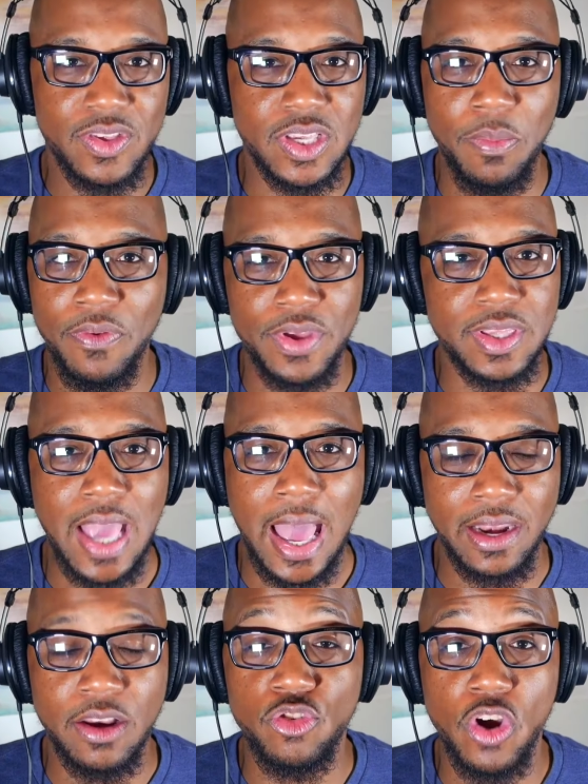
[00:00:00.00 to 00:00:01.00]
some of it's
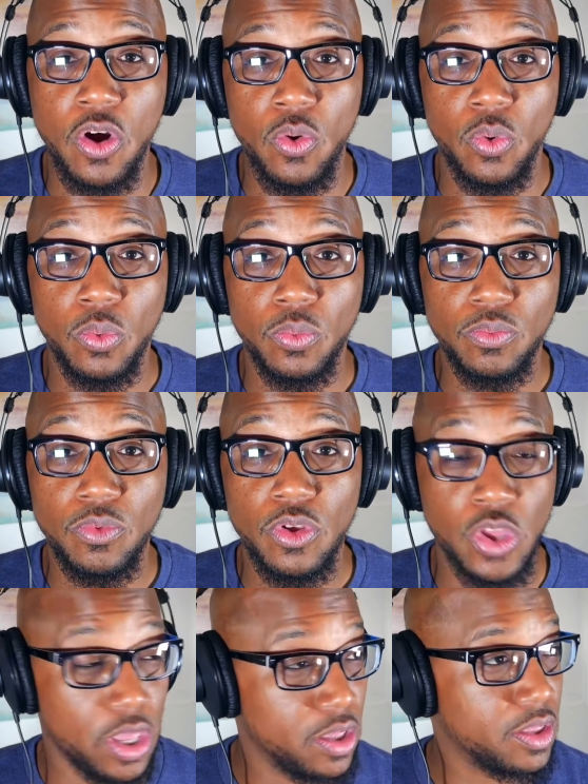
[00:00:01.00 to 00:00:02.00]
out of control.
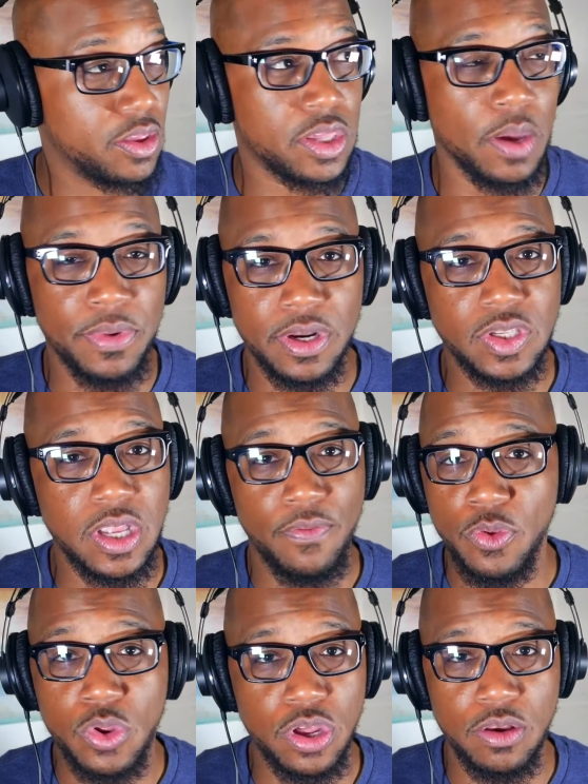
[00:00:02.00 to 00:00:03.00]
Some of the
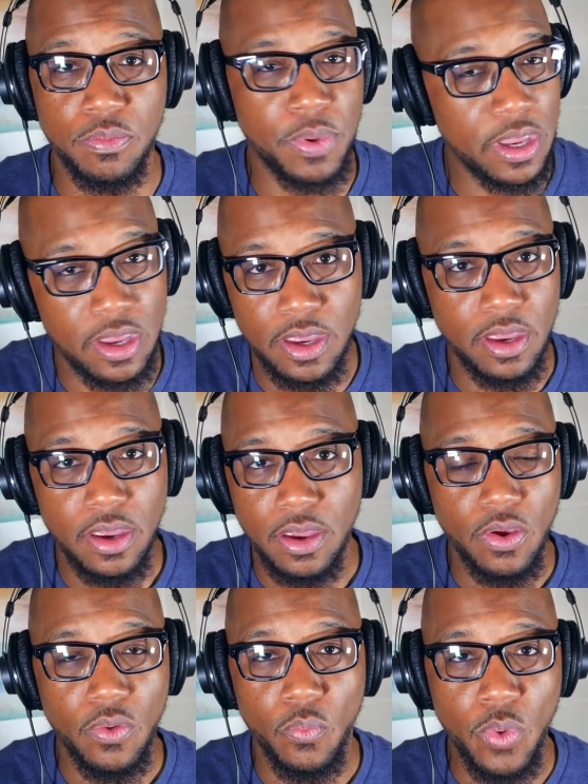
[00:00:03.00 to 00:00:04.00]
stuff you shouldn't be
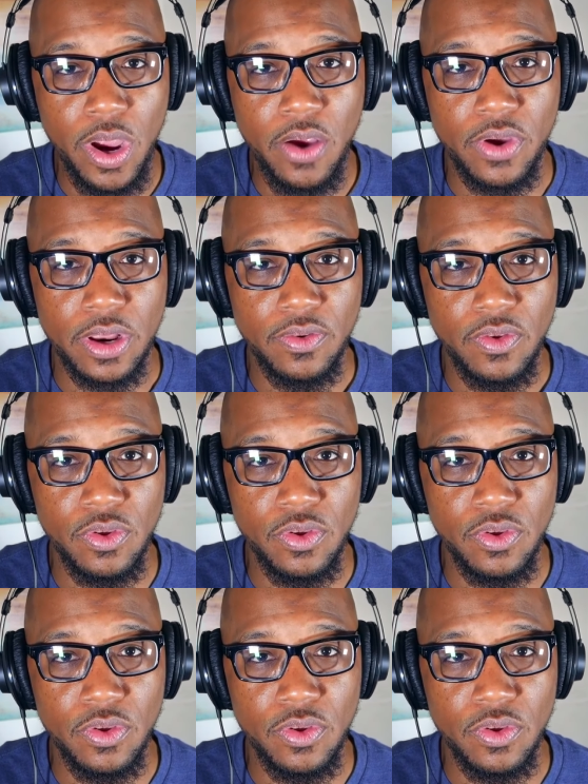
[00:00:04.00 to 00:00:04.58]
wearing.